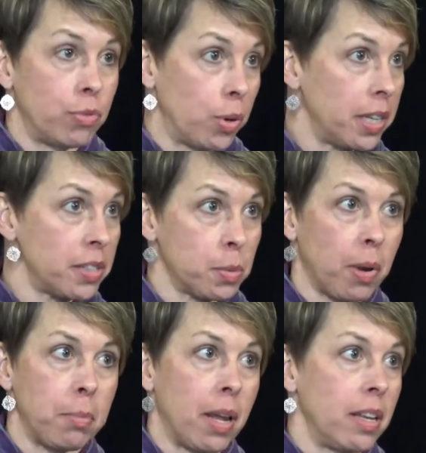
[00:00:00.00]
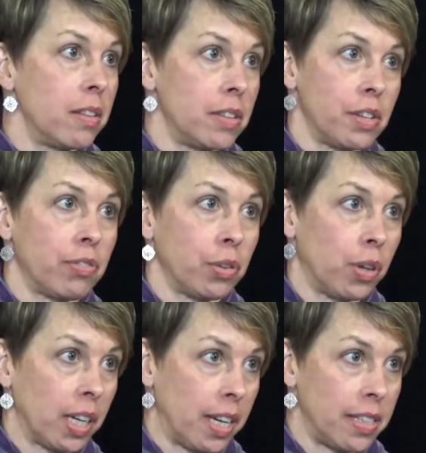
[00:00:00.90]
voiced by many of the different
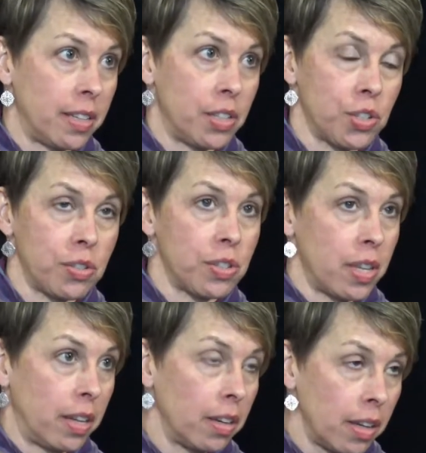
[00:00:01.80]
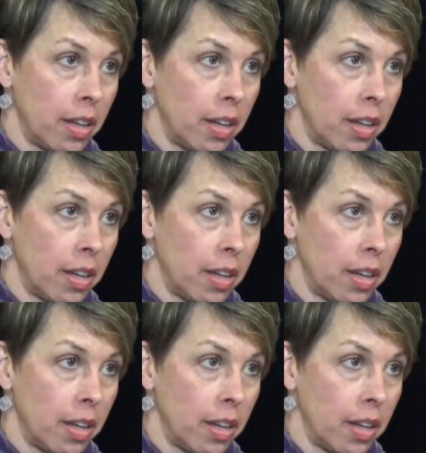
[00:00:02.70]
organizations that